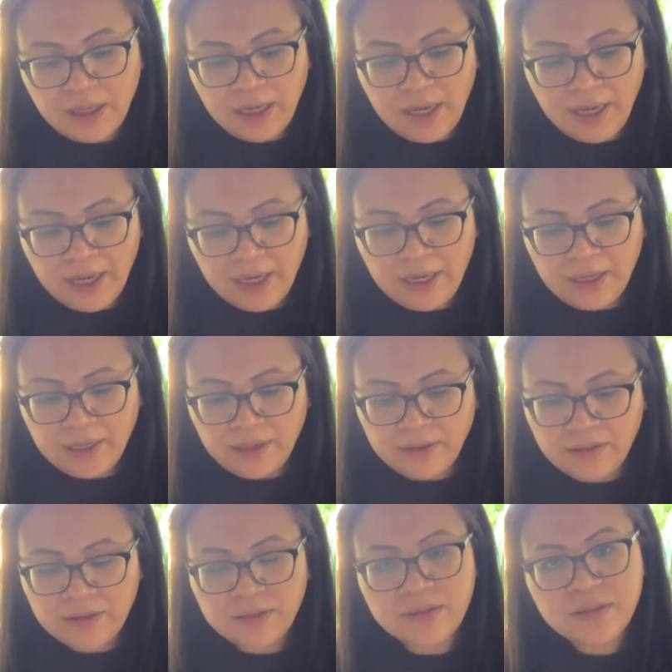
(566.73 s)

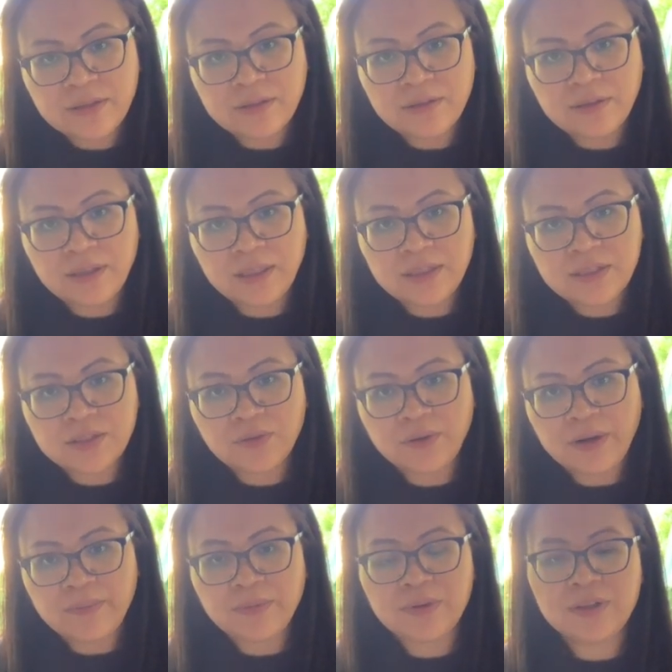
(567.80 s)
And in
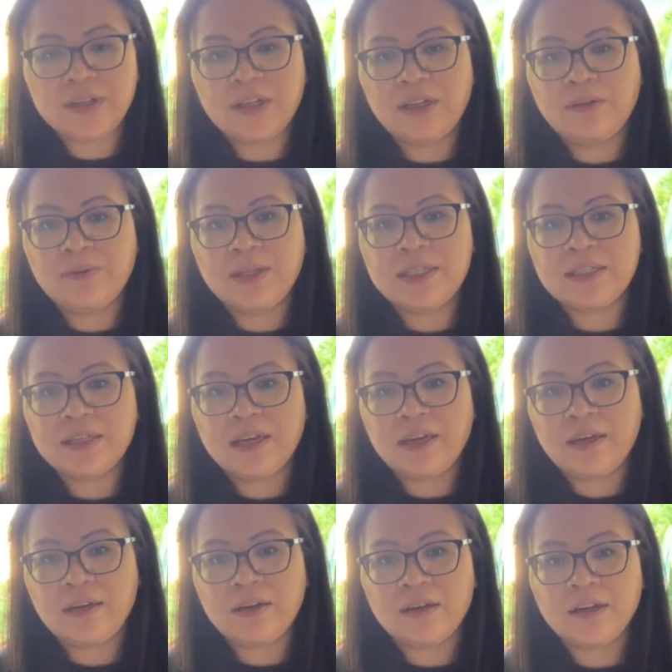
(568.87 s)
Smudging we
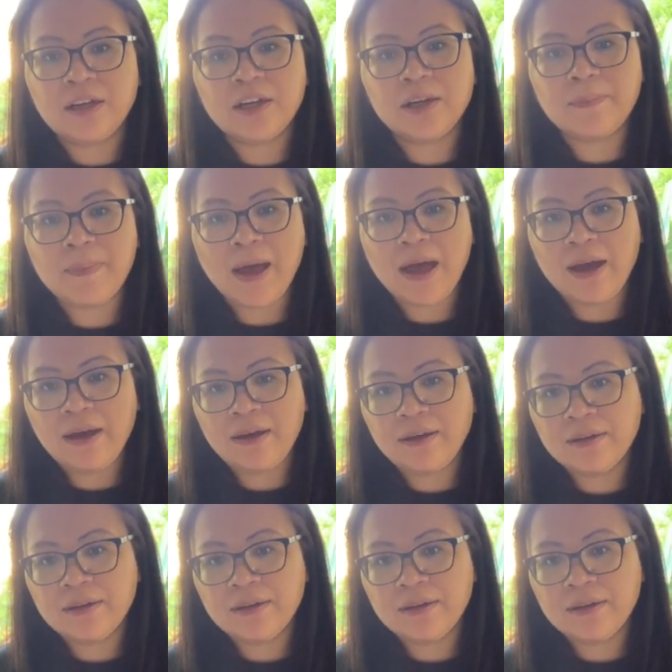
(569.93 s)
say chpa'a.